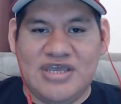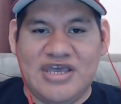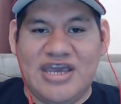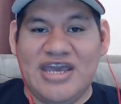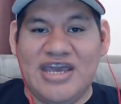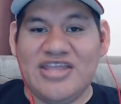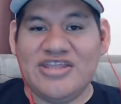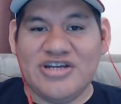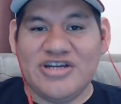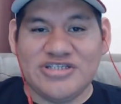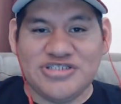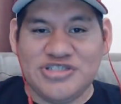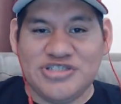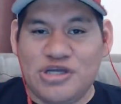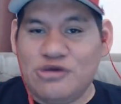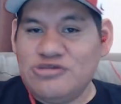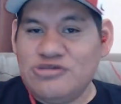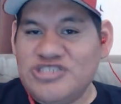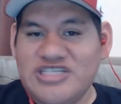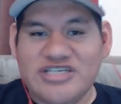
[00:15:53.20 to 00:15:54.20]
And there's
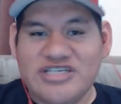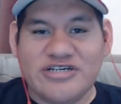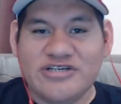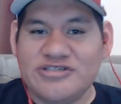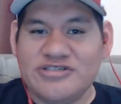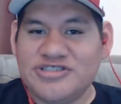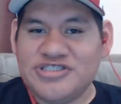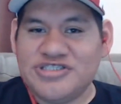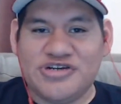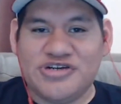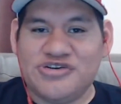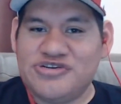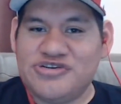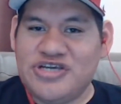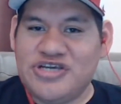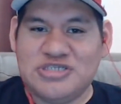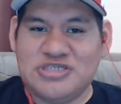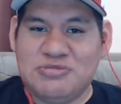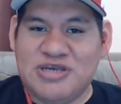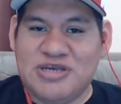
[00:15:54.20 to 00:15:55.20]
no tiers in
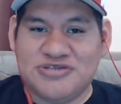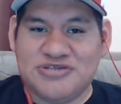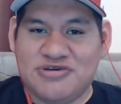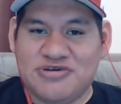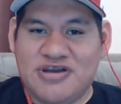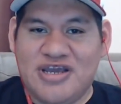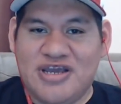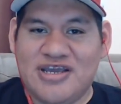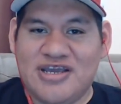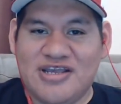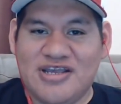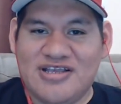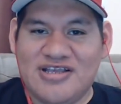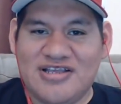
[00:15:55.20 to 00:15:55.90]
CreateSpace, right?